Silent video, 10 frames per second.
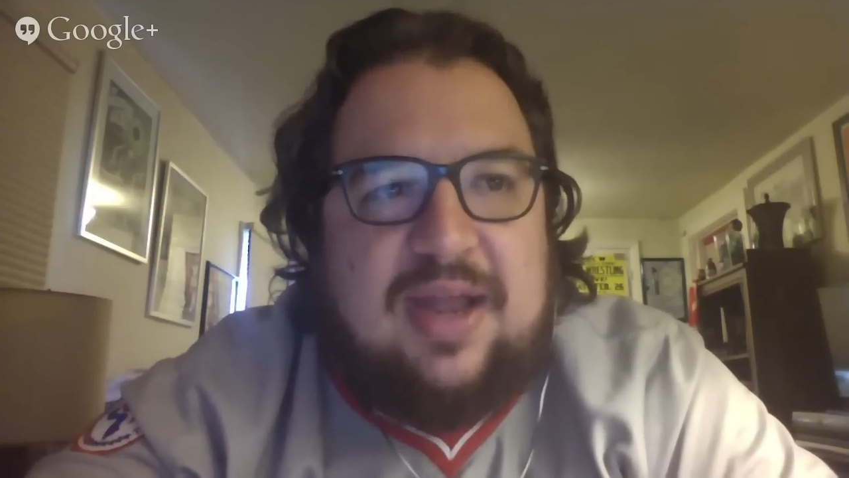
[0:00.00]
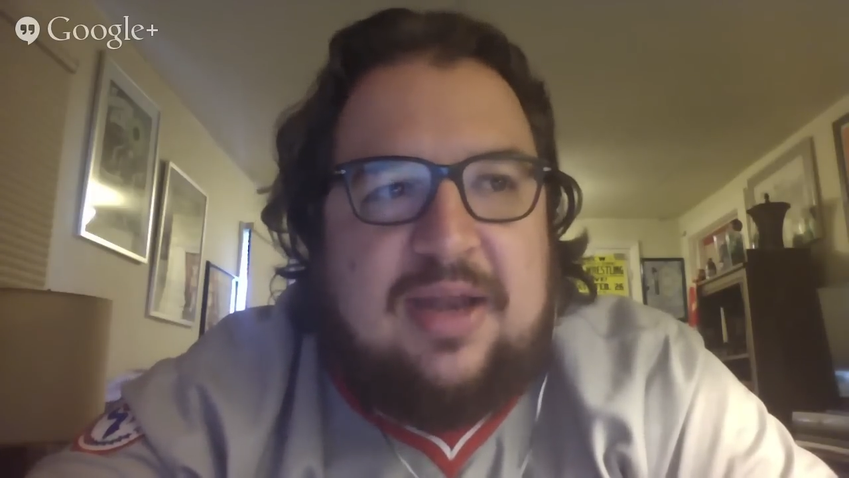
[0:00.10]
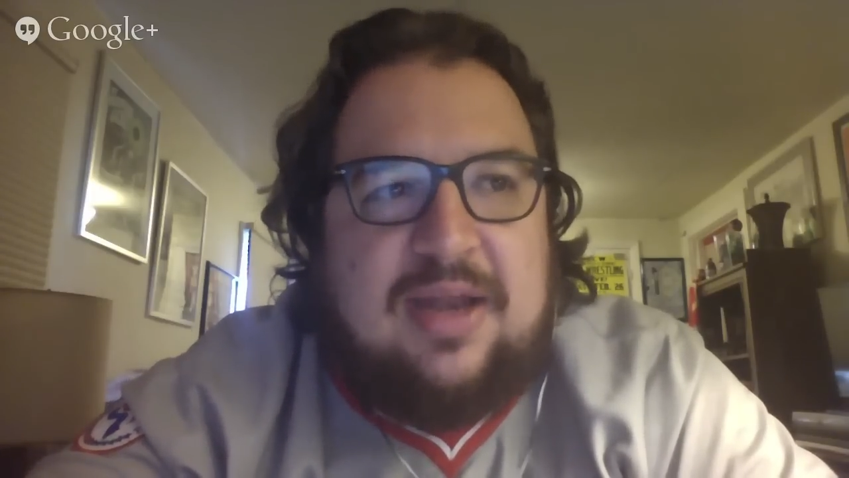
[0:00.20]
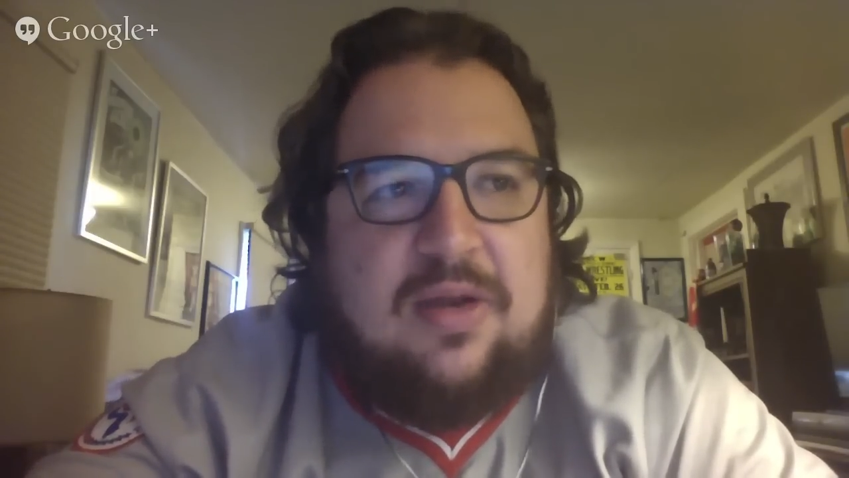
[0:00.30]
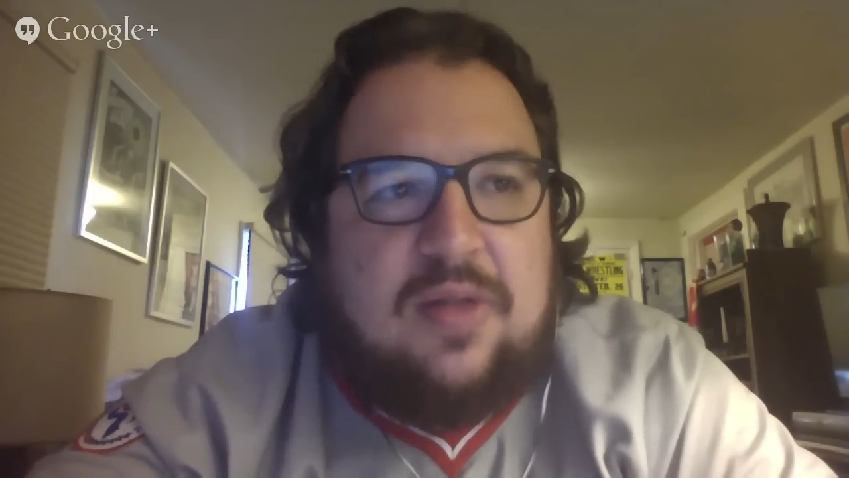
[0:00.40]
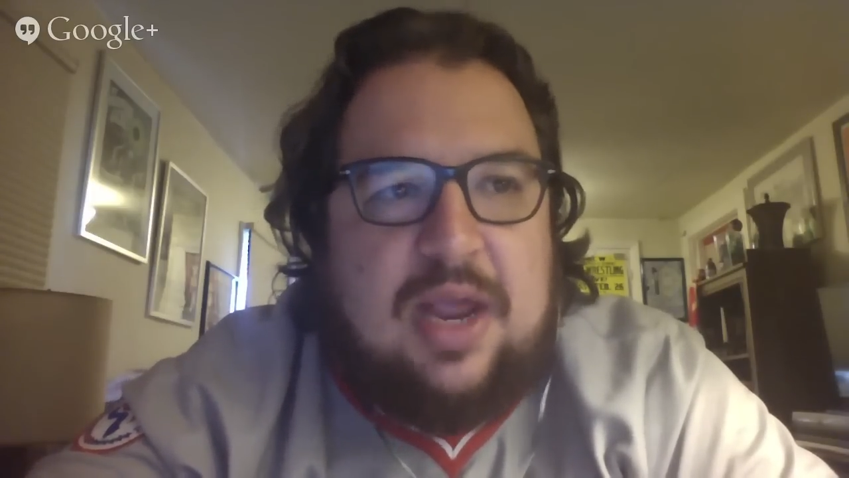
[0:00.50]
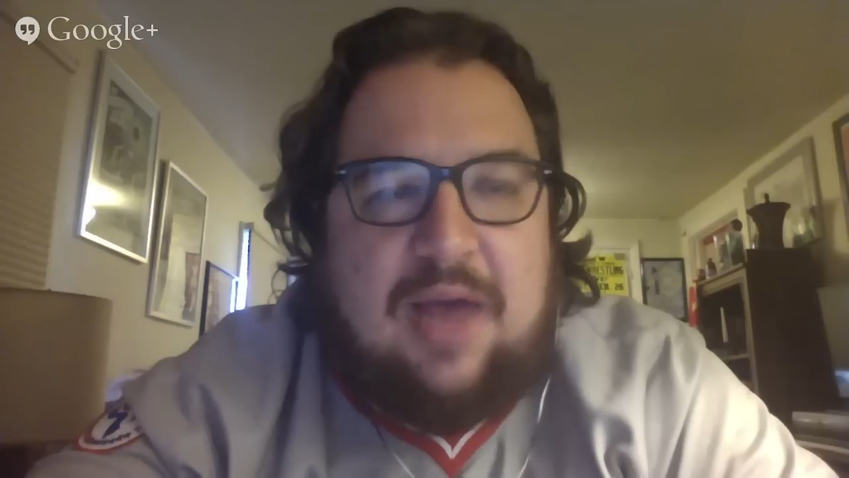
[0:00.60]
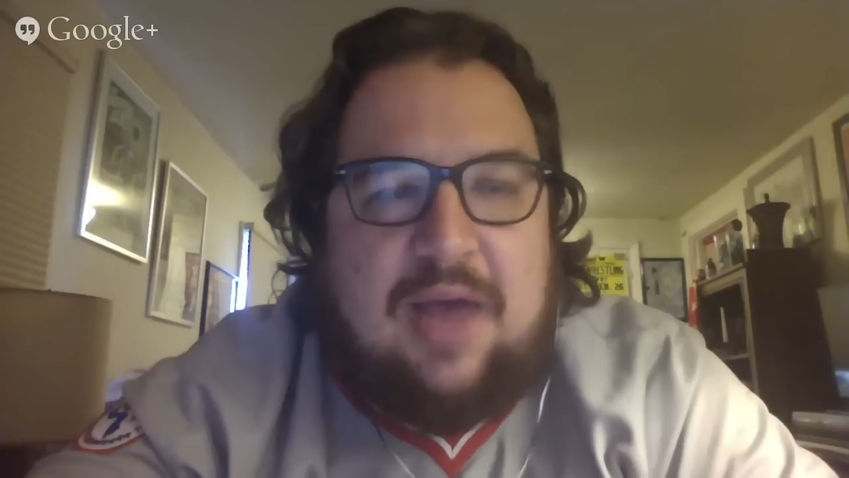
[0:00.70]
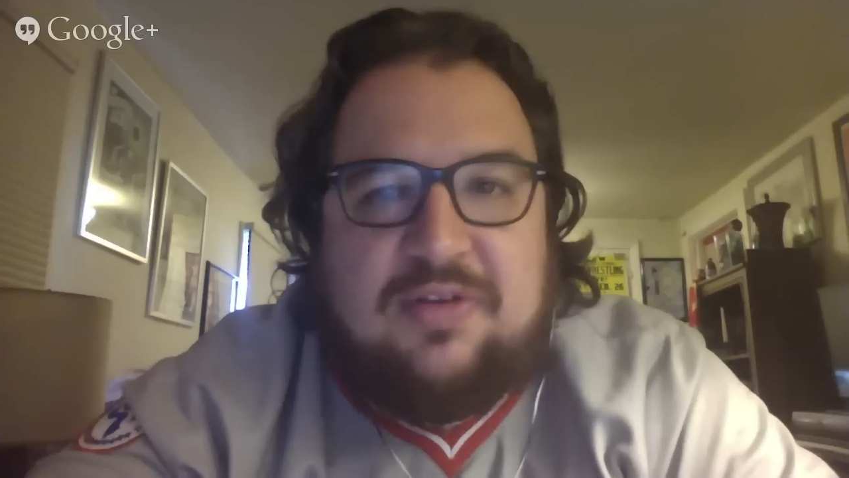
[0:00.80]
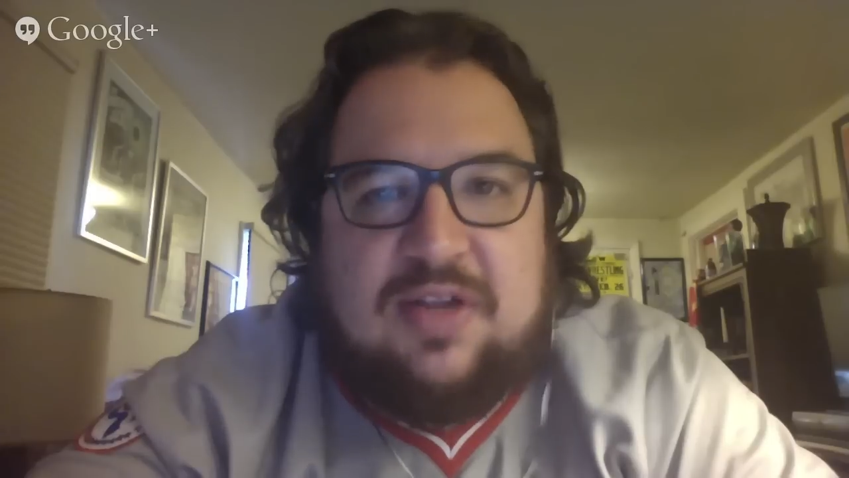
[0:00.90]
and they
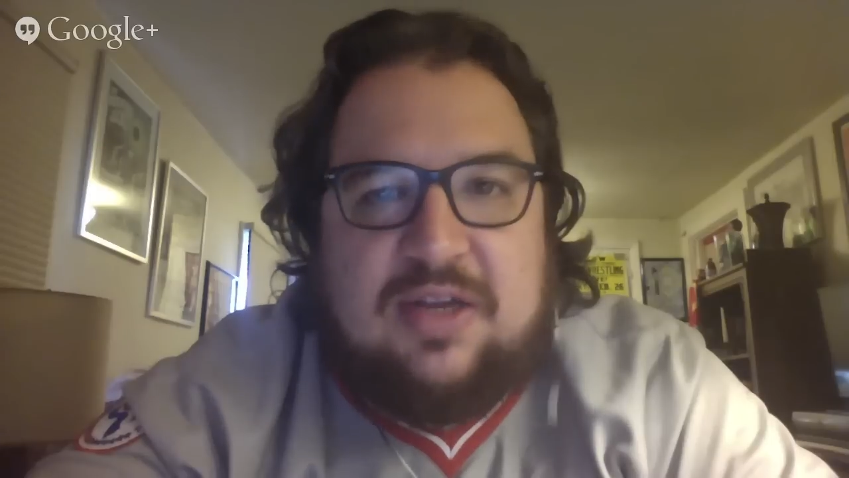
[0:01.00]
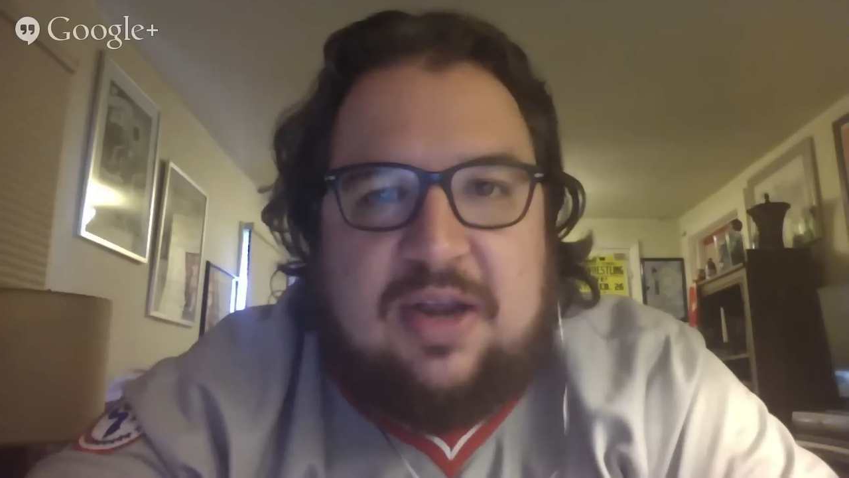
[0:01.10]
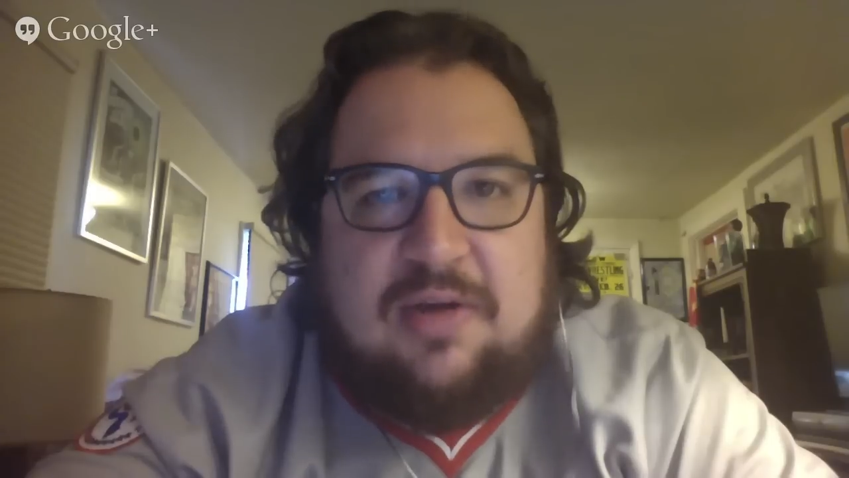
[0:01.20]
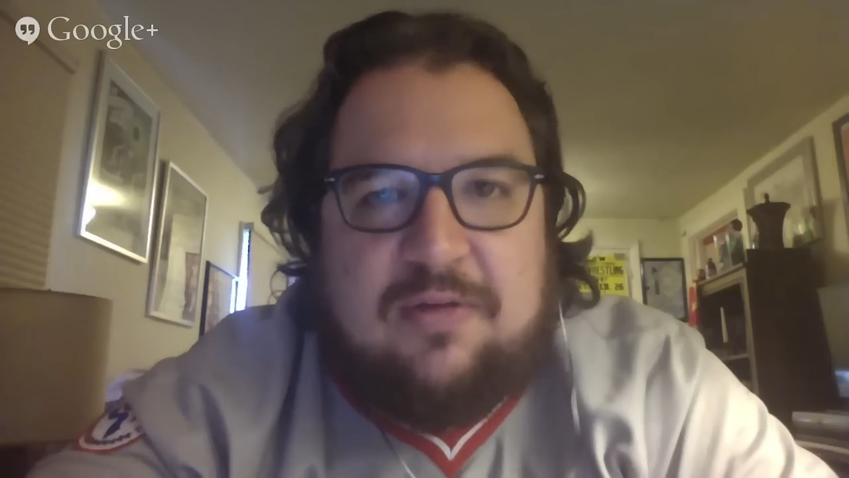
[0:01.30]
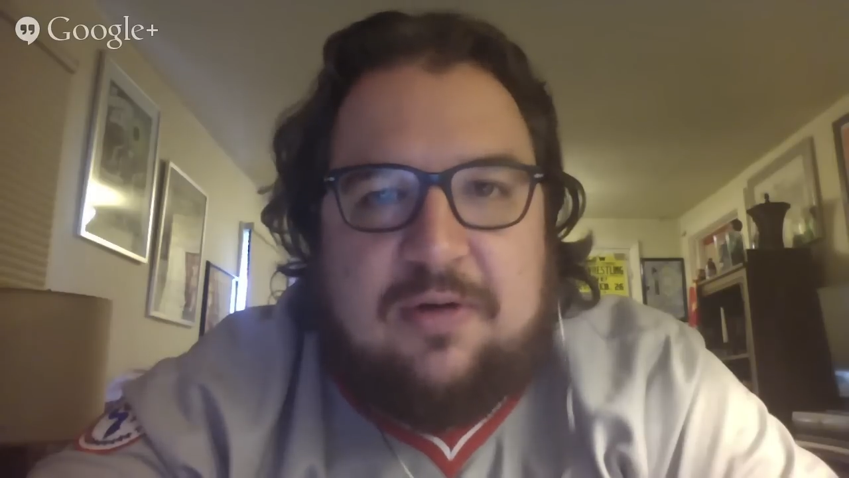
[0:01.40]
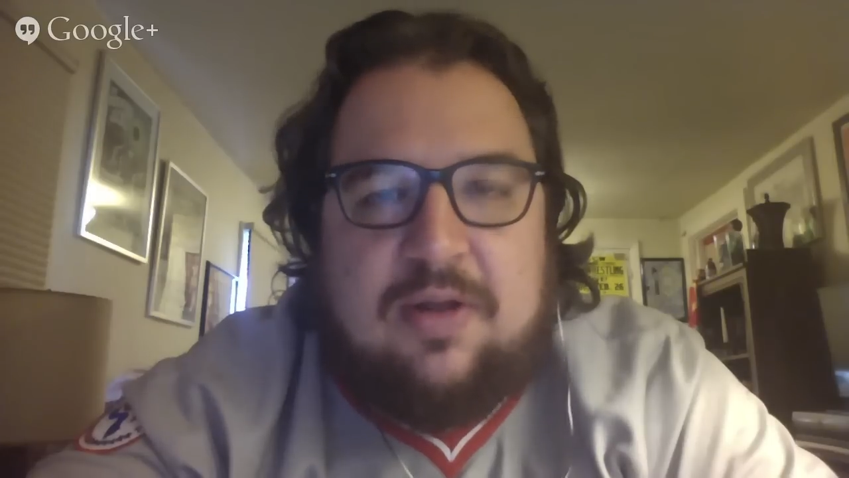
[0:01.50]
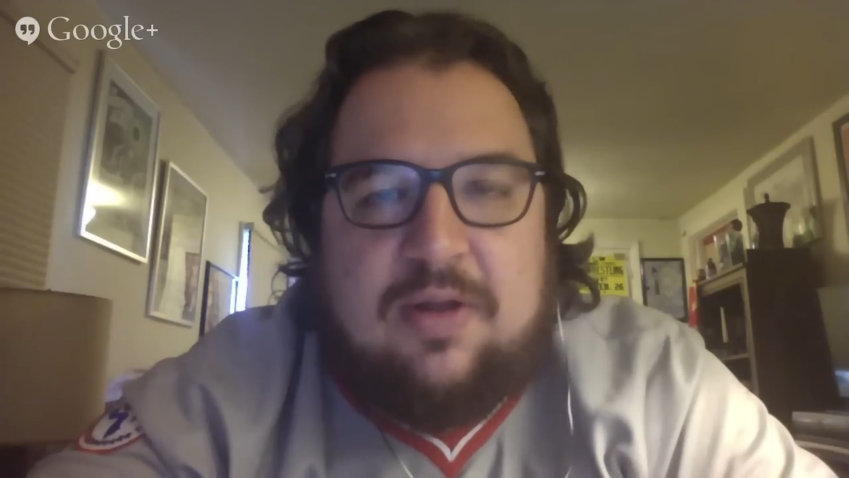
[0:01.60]
have to take care of her.